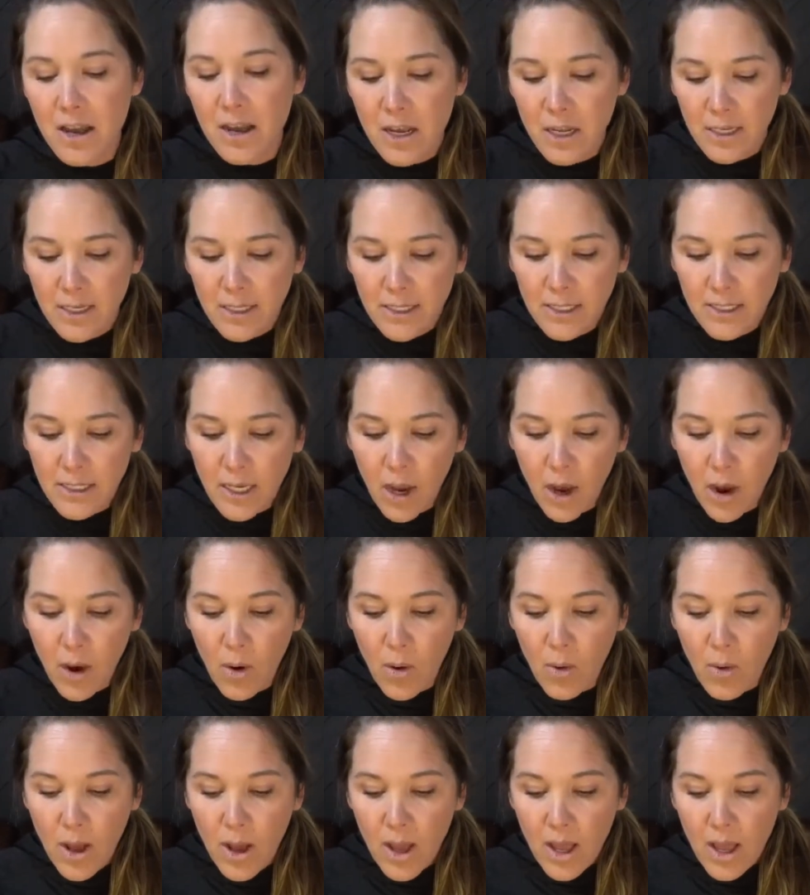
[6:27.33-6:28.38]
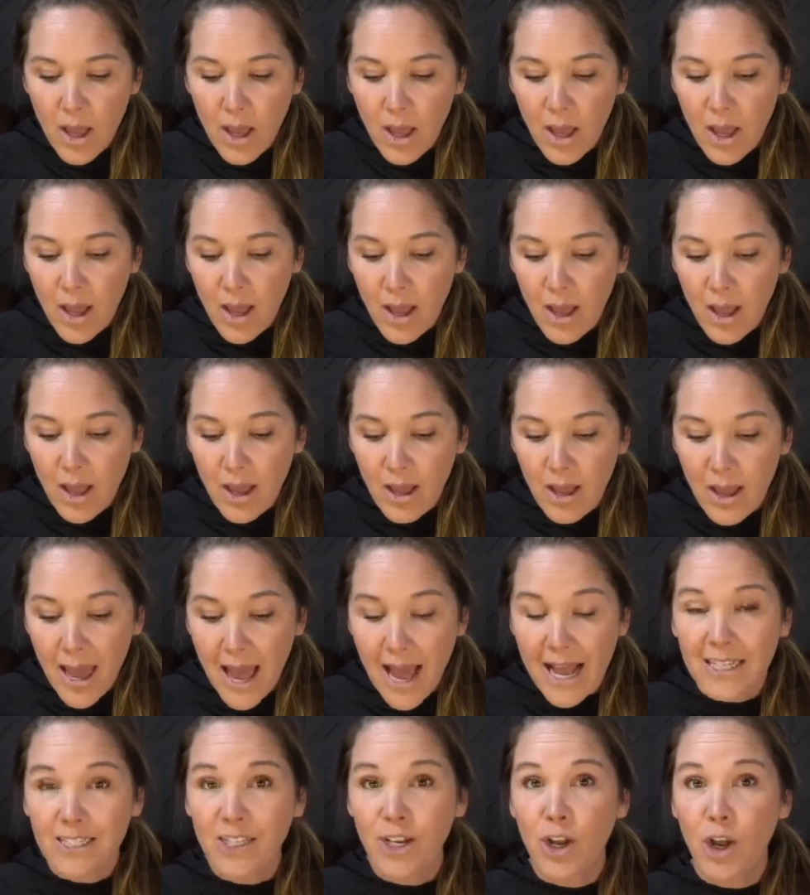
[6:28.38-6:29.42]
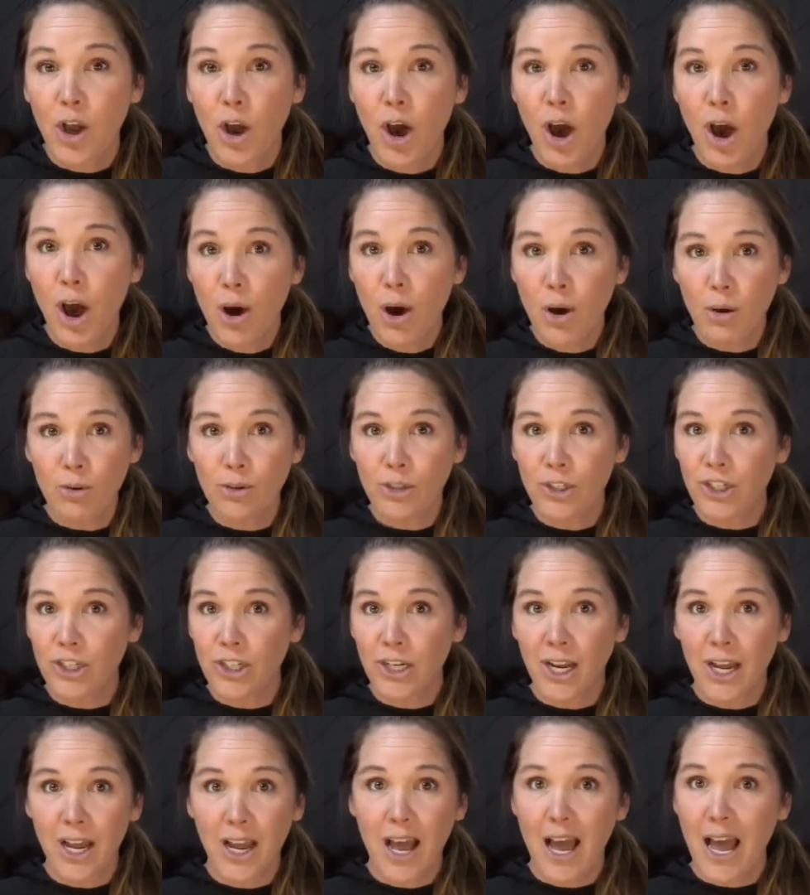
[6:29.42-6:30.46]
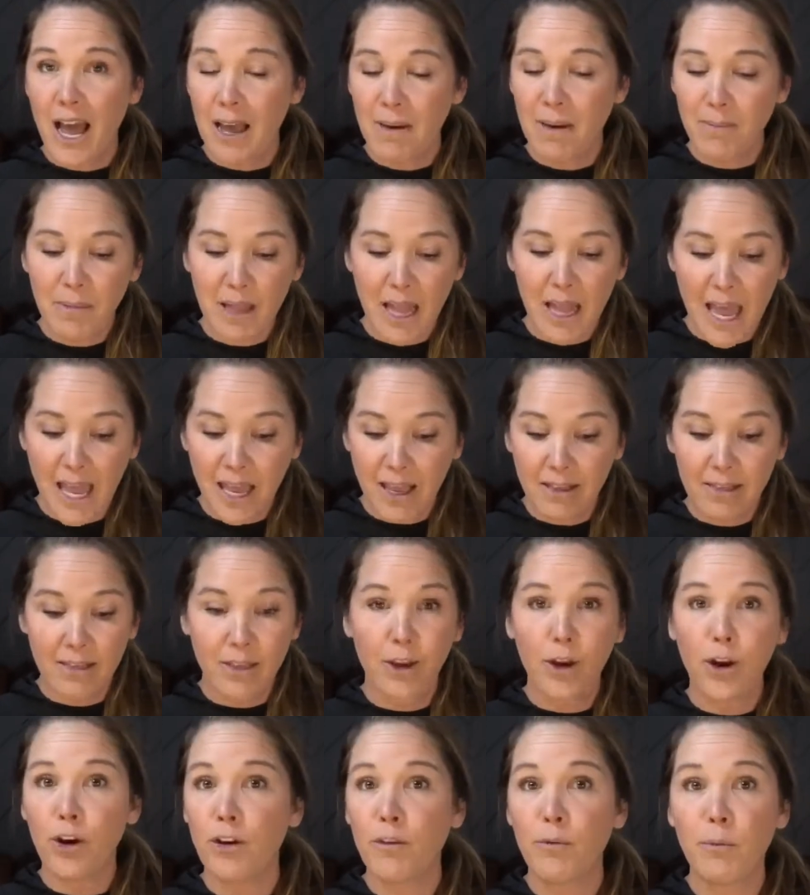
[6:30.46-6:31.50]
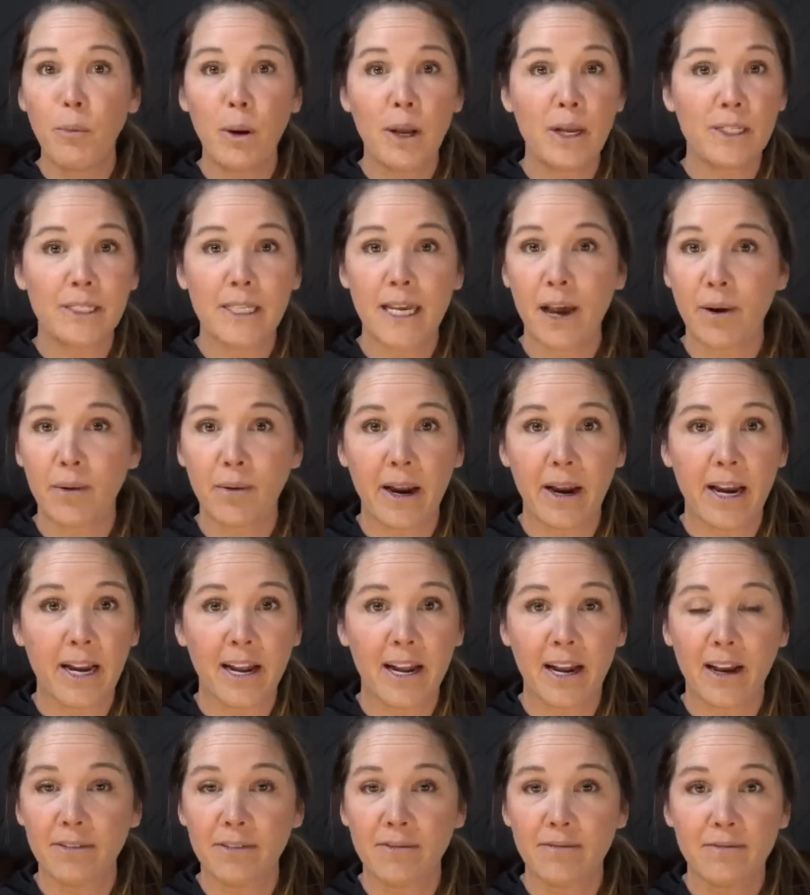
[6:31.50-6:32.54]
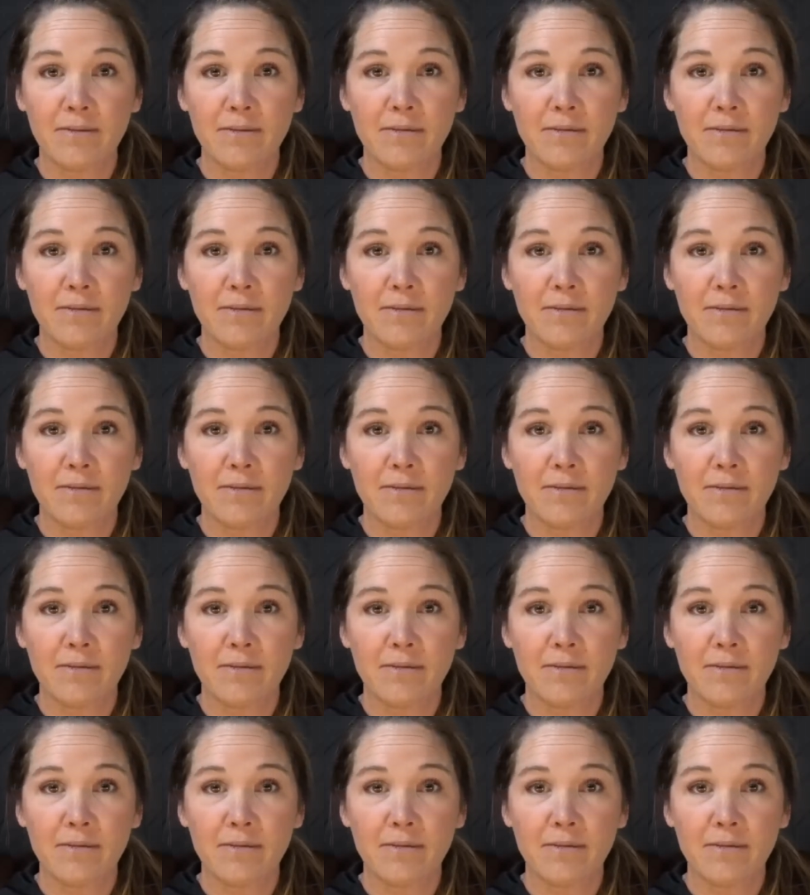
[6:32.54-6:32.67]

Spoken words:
So as a coach, I'm like, the curveball's out right now.